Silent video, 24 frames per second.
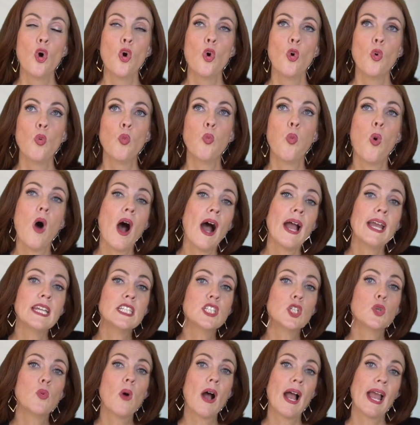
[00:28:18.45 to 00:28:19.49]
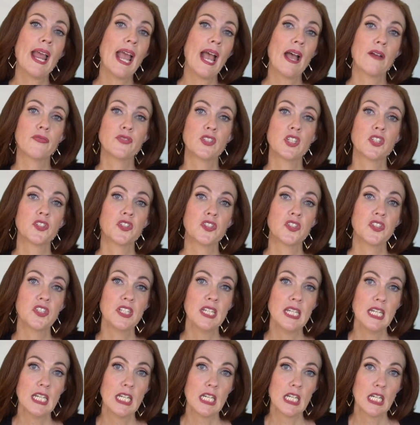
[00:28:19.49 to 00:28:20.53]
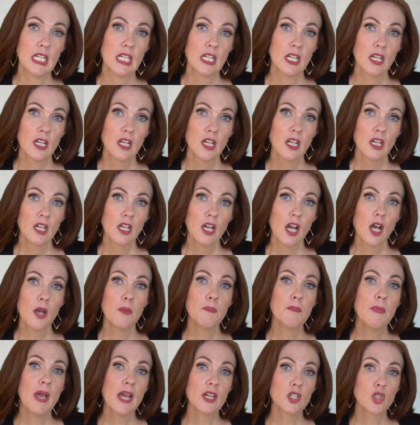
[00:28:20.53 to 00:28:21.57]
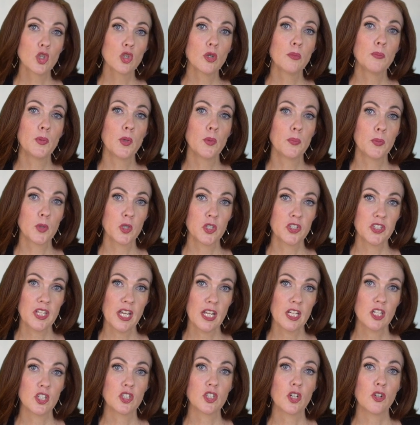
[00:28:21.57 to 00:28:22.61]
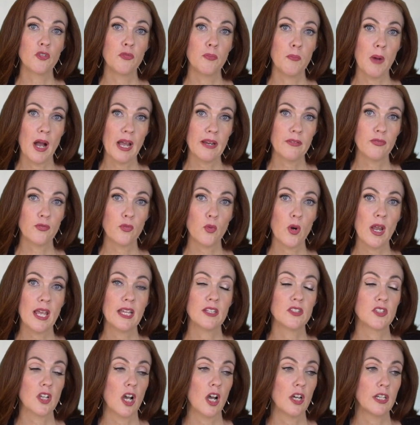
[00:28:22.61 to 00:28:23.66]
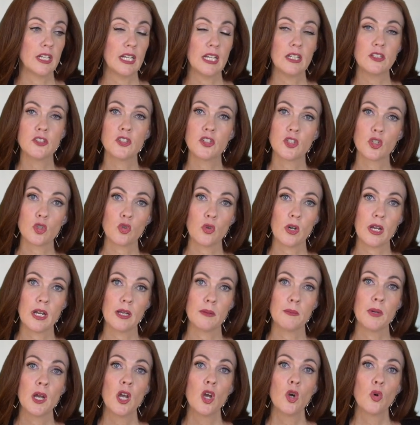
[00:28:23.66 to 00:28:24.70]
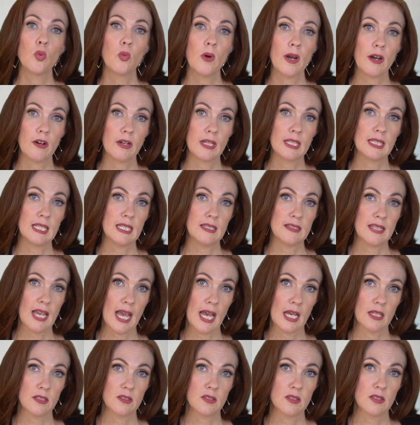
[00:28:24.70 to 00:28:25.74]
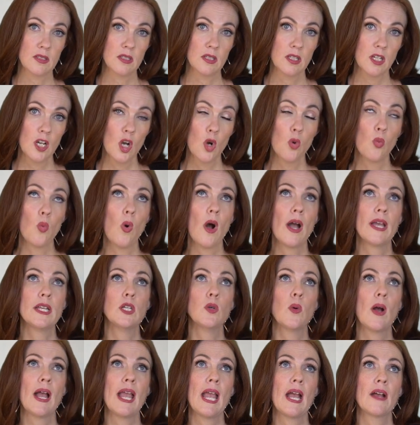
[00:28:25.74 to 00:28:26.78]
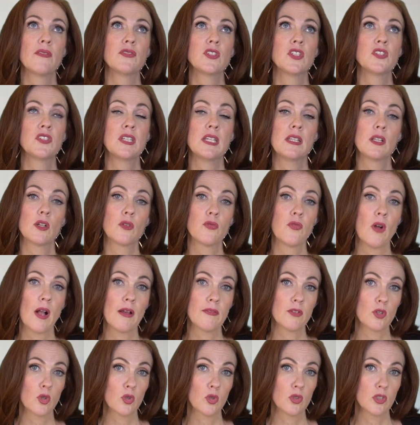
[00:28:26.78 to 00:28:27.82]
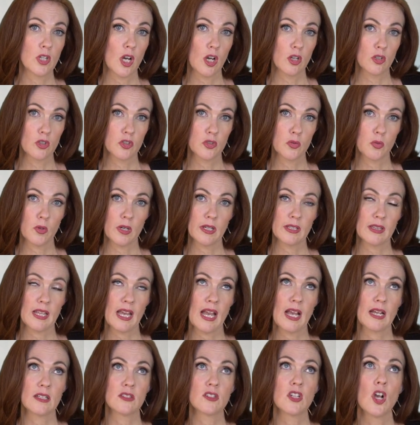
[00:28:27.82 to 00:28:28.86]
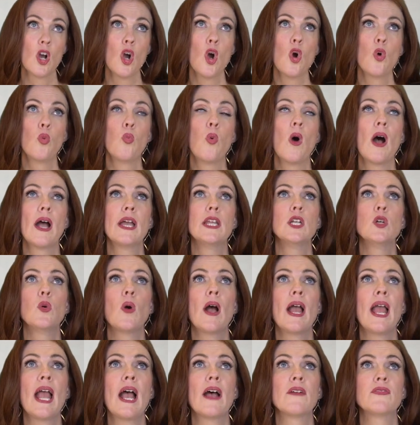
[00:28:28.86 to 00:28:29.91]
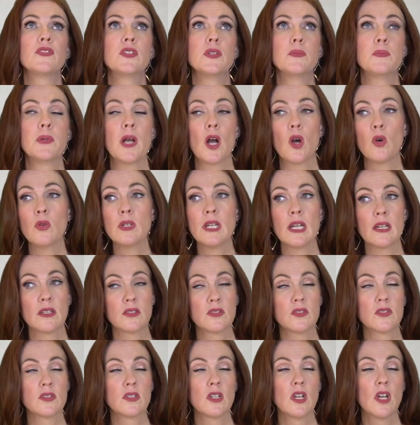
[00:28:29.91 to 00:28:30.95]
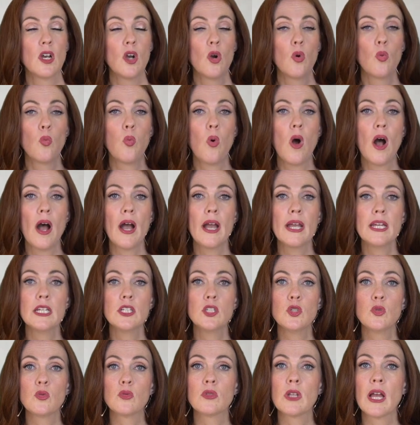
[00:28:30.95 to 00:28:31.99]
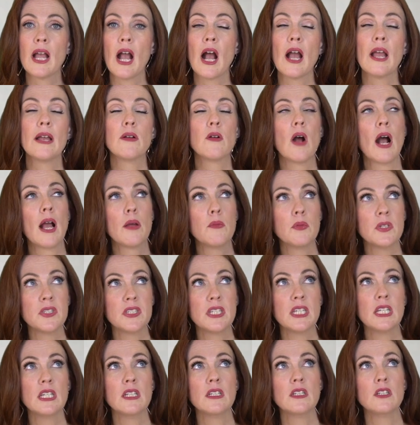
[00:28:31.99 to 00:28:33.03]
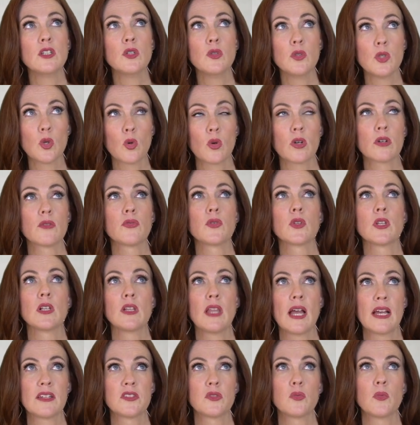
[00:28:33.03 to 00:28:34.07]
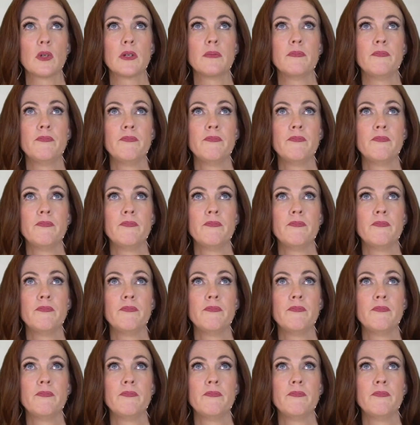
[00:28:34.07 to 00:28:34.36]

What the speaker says: Why do I have to see a measurable percentage of my friends on Instagram wearing these hats? Why do I have to see their 5-year-old daughters wearing the hats? Why do I have to be, oh yes. Why do, I was in New York for the last one.